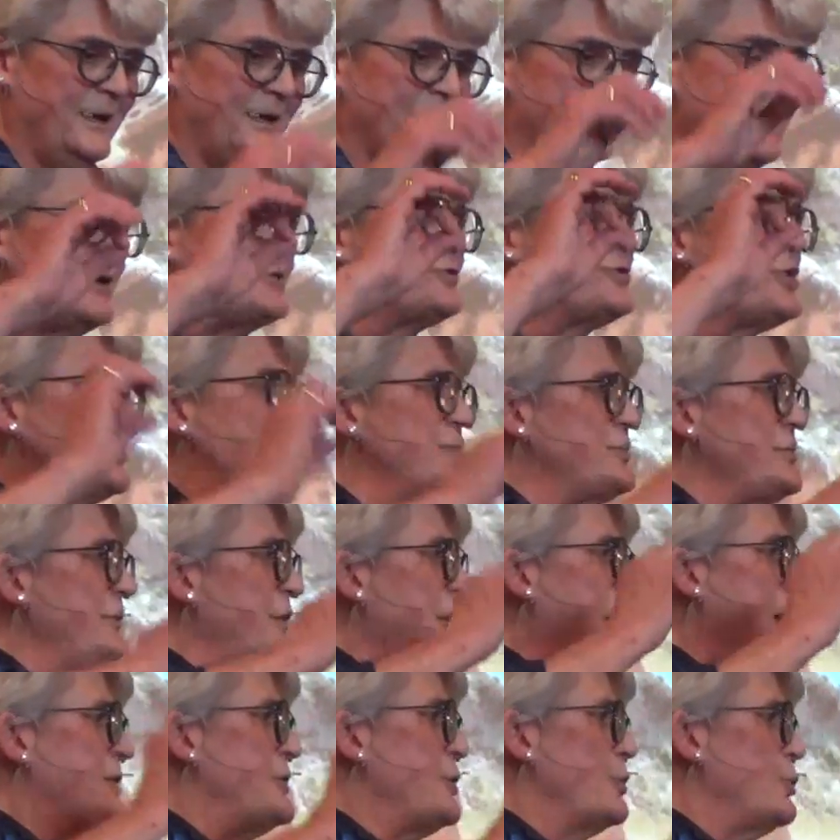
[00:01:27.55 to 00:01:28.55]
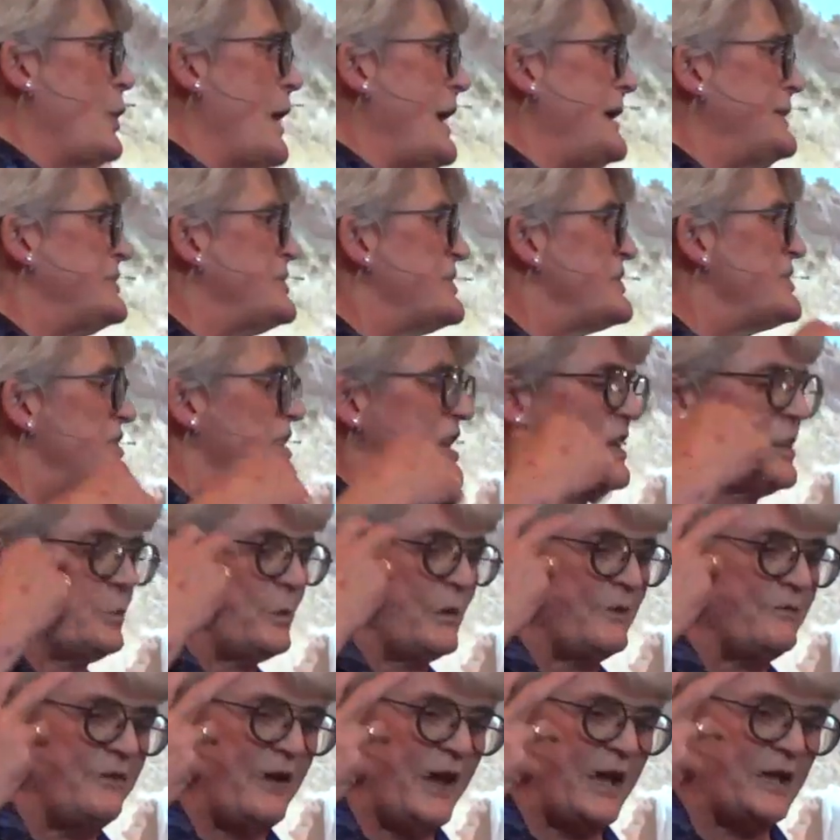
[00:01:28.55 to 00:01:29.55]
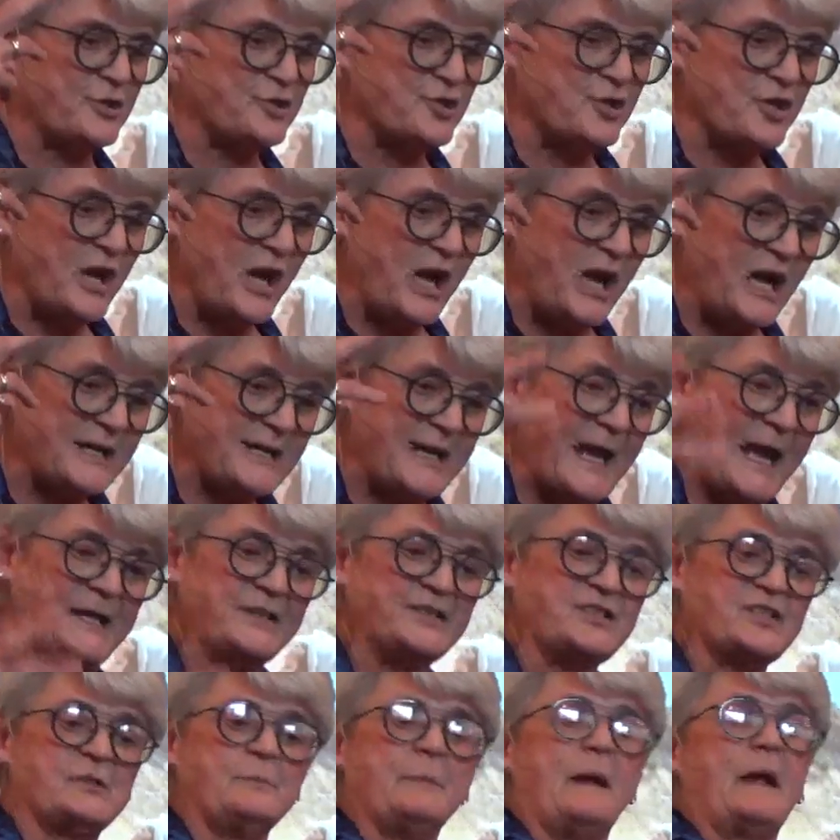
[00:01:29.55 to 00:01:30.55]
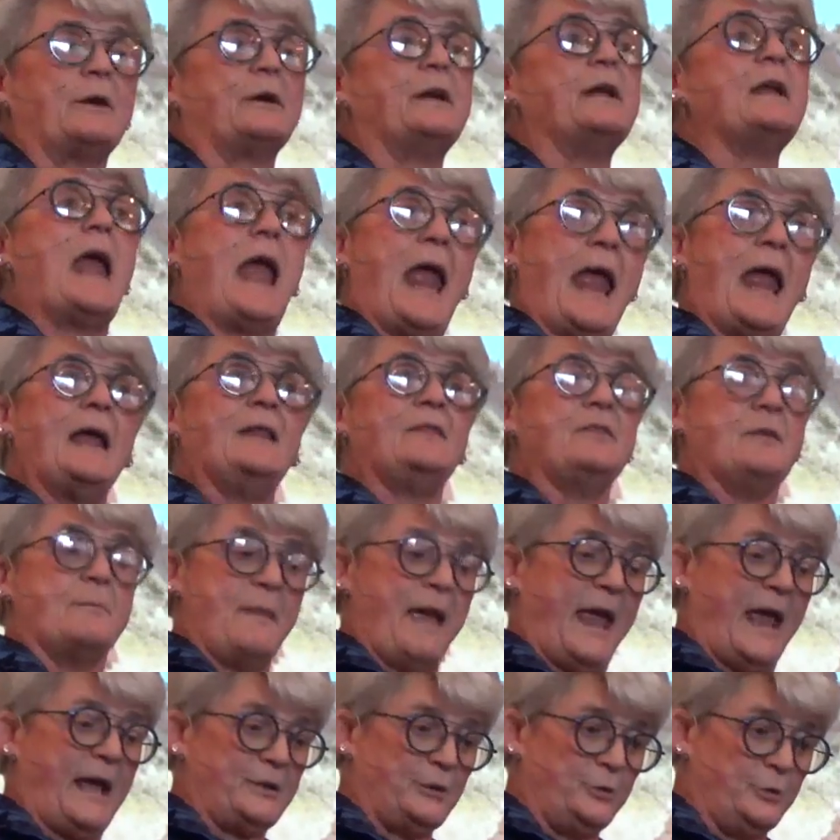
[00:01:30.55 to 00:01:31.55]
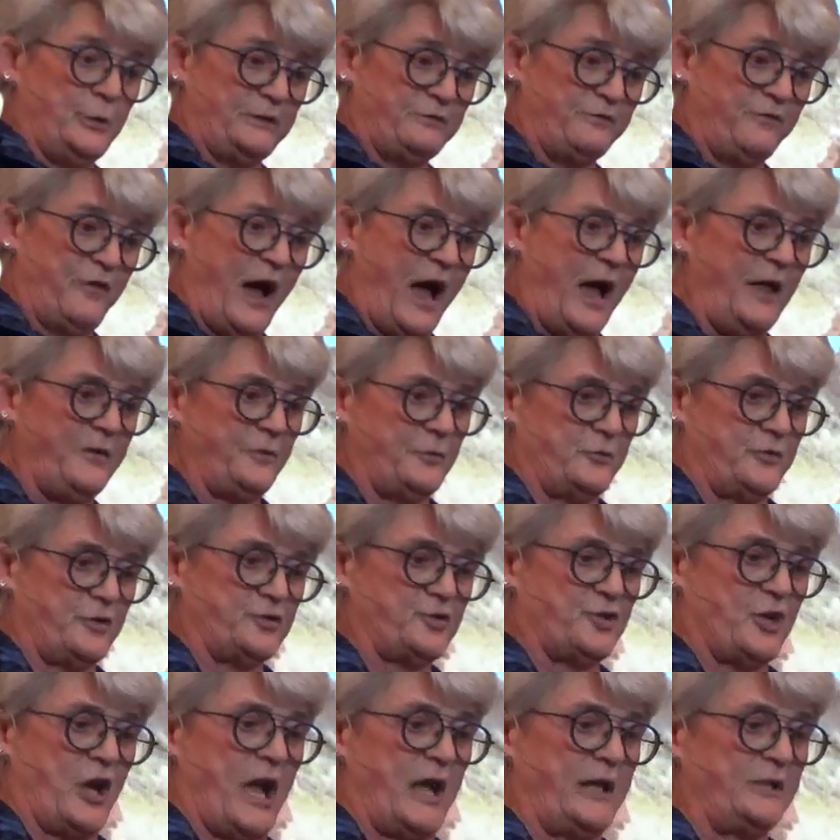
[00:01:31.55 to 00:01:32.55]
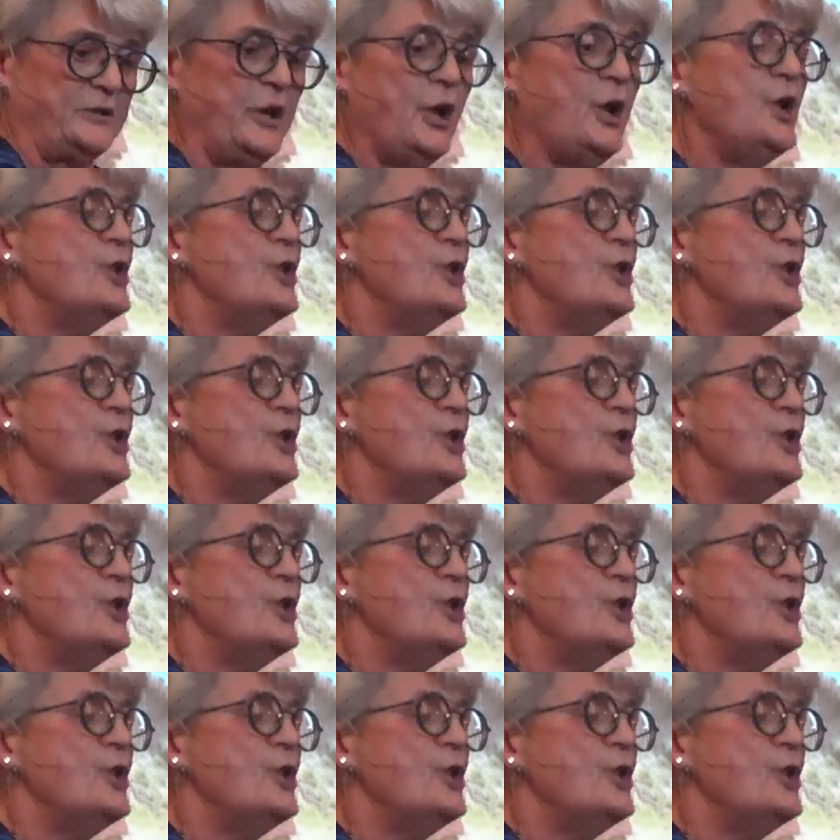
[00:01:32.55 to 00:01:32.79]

Now, Joseph had the right to seek revenge against Mary and the man who had fathered the child.